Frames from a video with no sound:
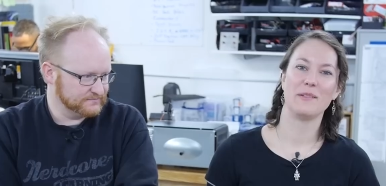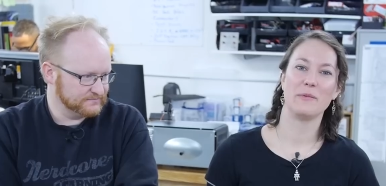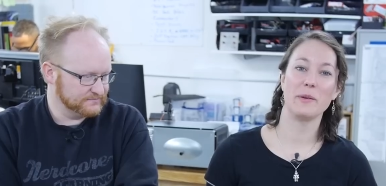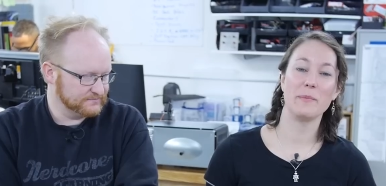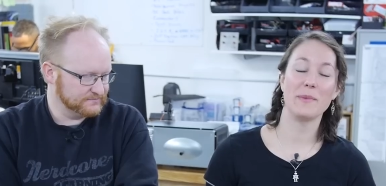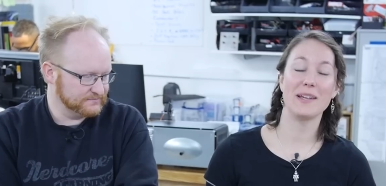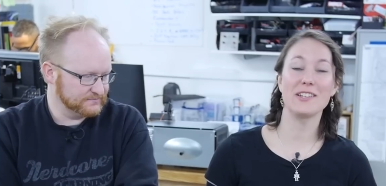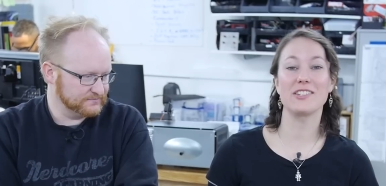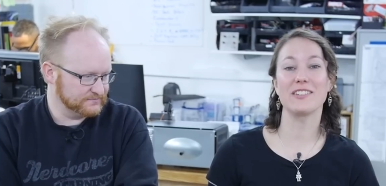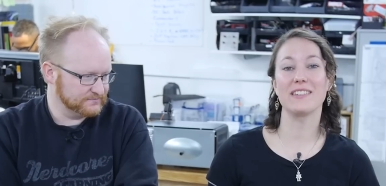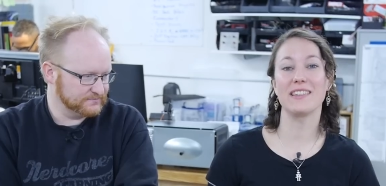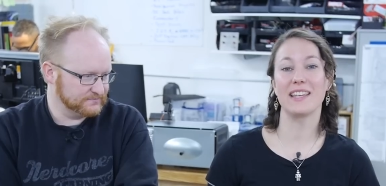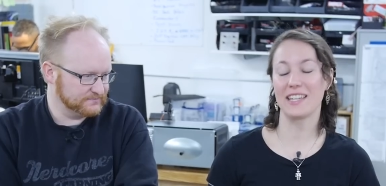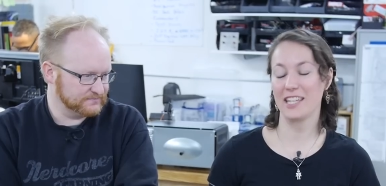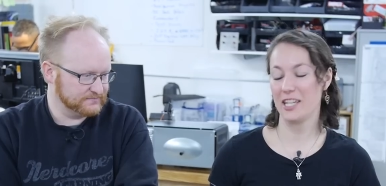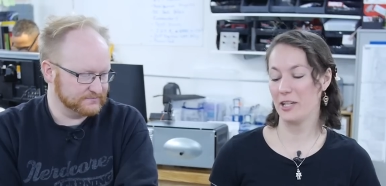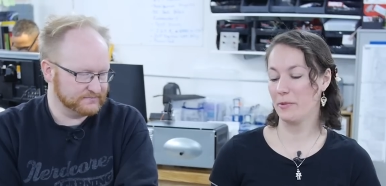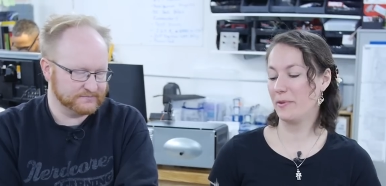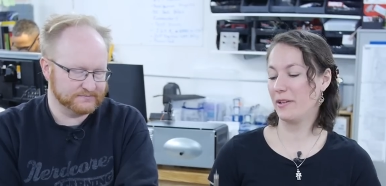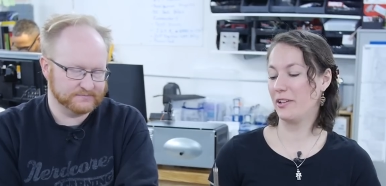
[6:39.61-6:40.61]
Speaker 1: We mentioned
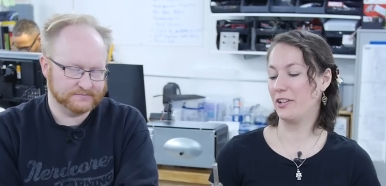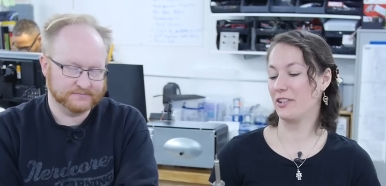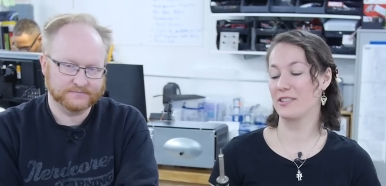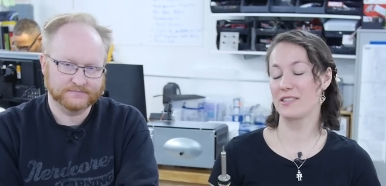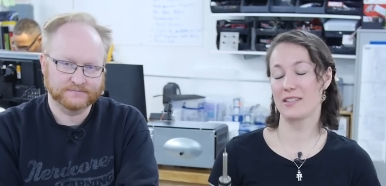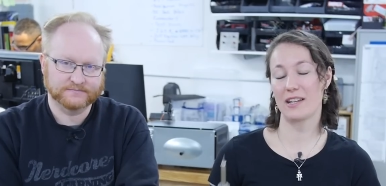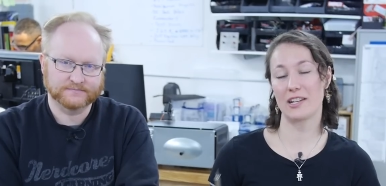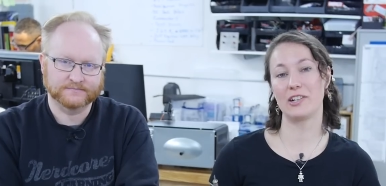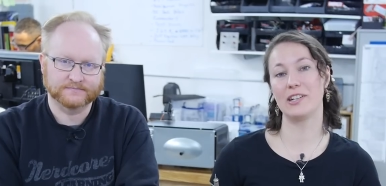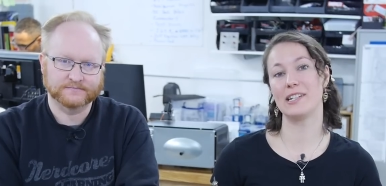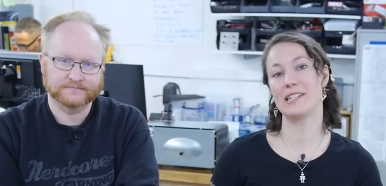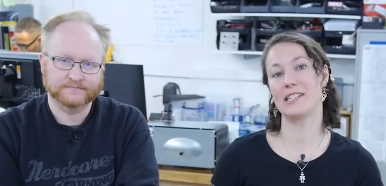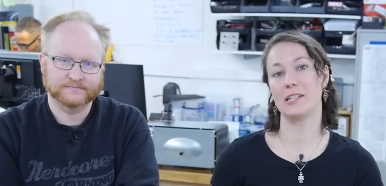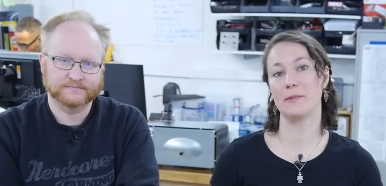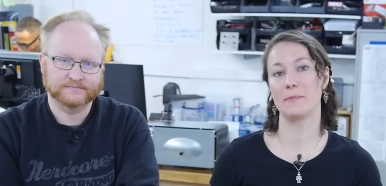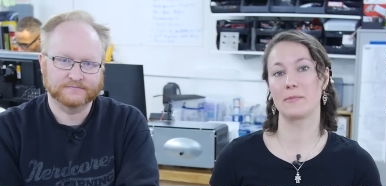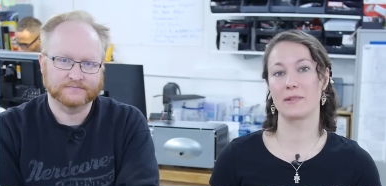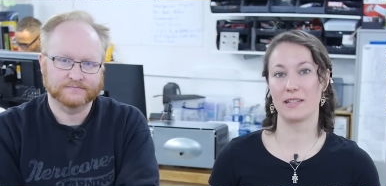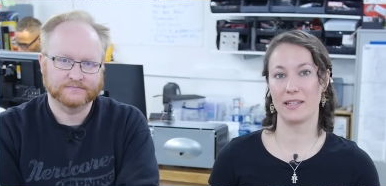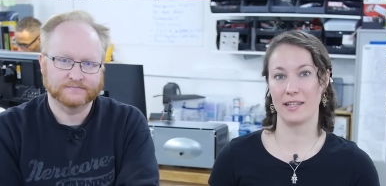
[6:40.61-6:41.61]
that keeping your soldering
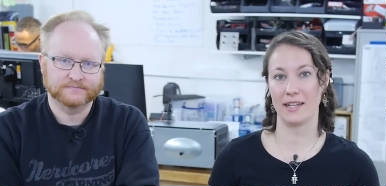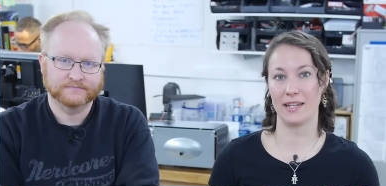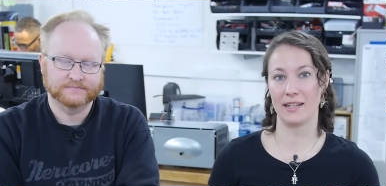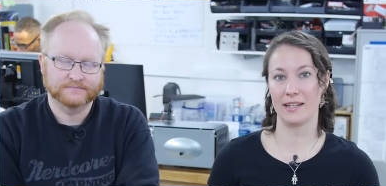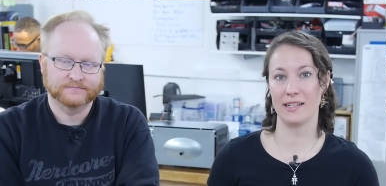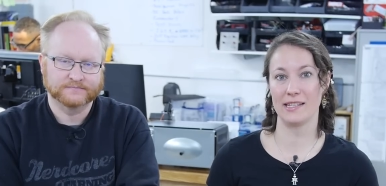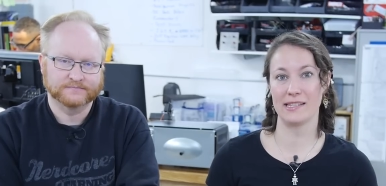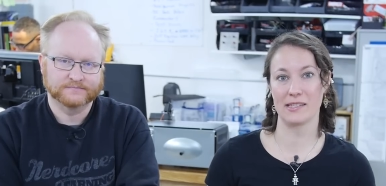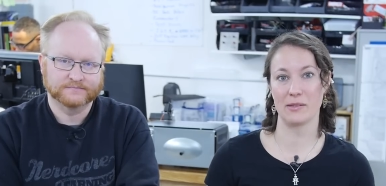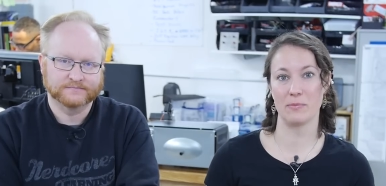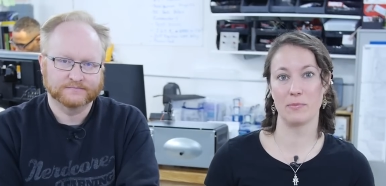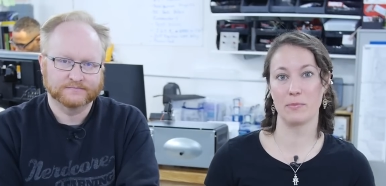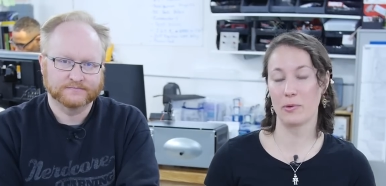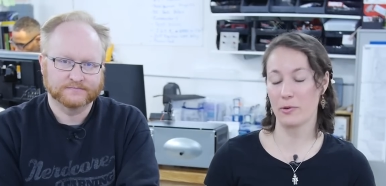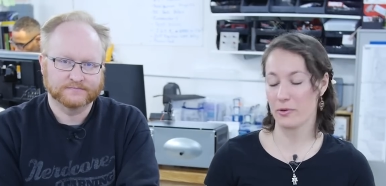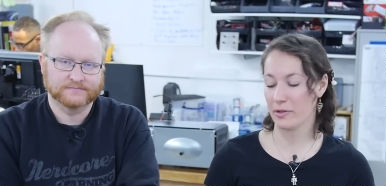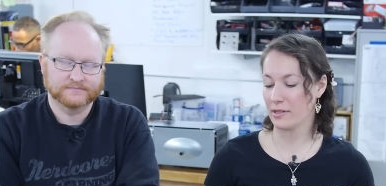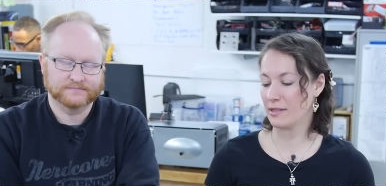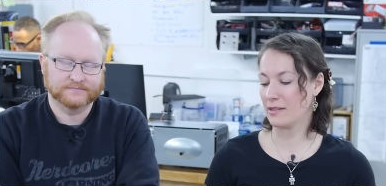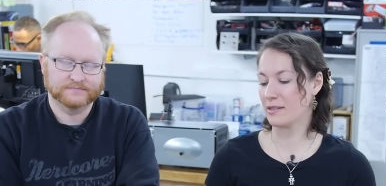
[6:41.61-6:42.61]
tip clean is
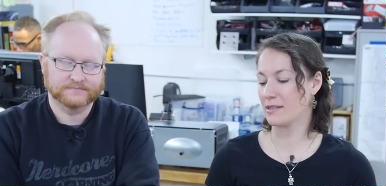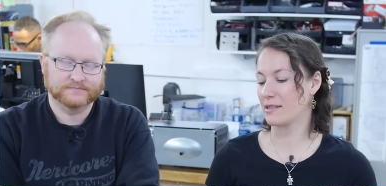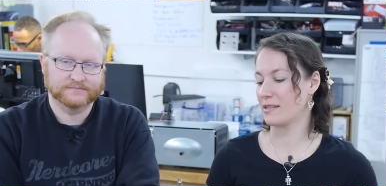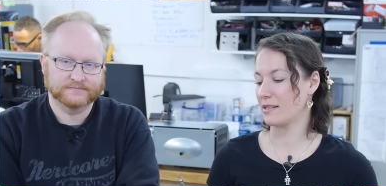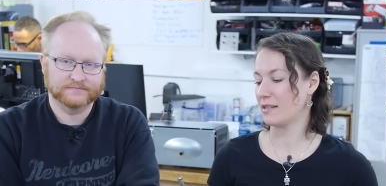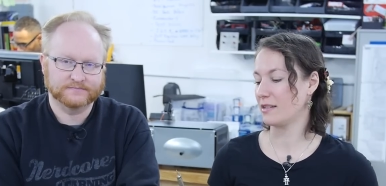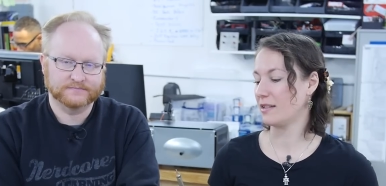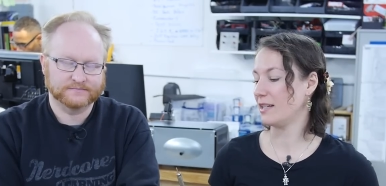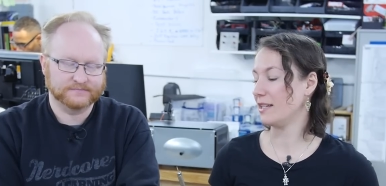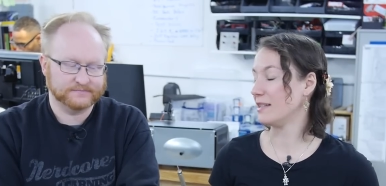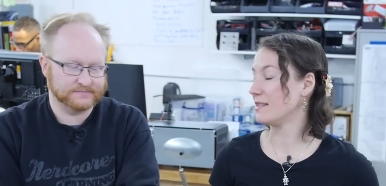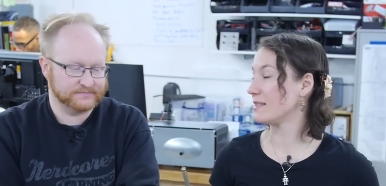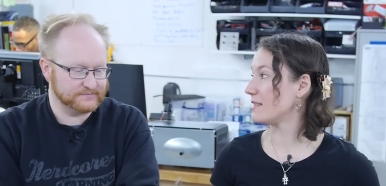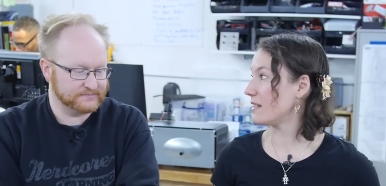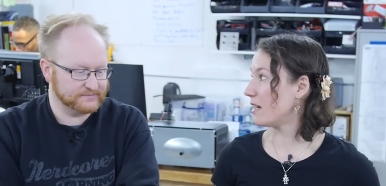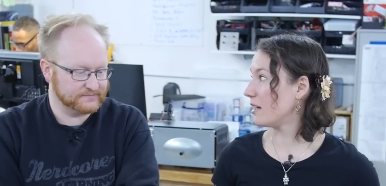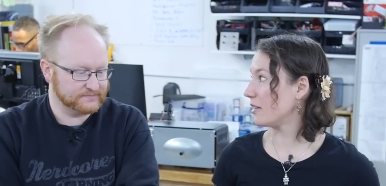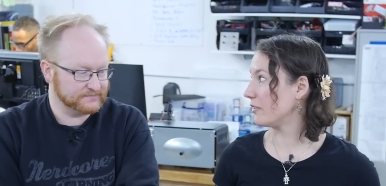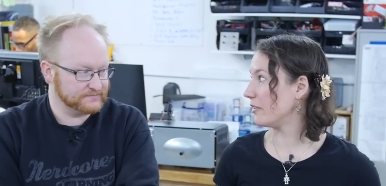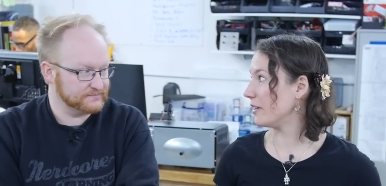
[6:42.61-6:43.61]
important in
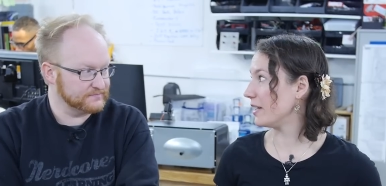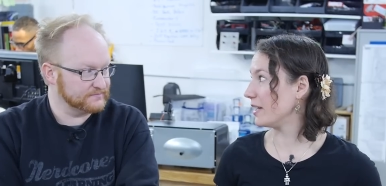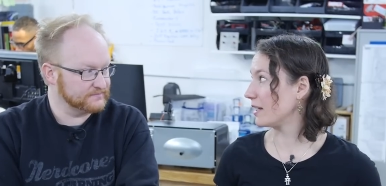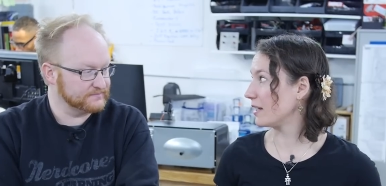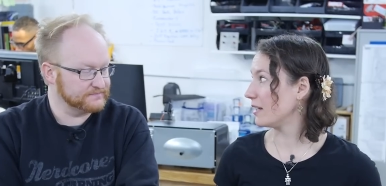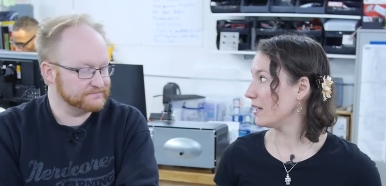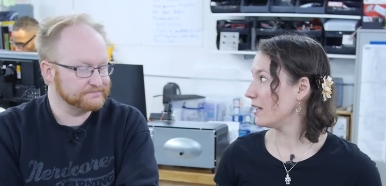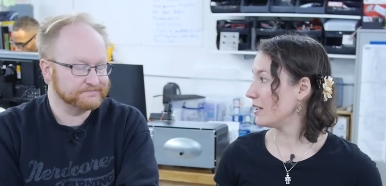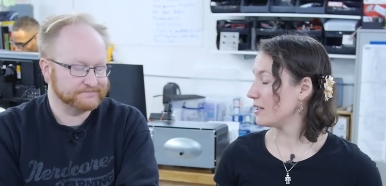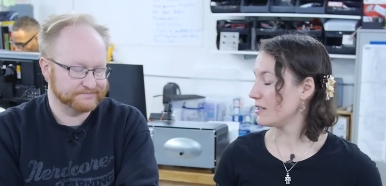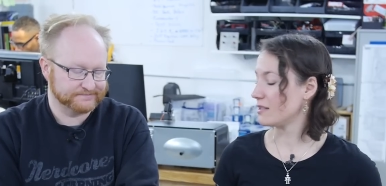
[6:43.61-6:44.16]
soldering.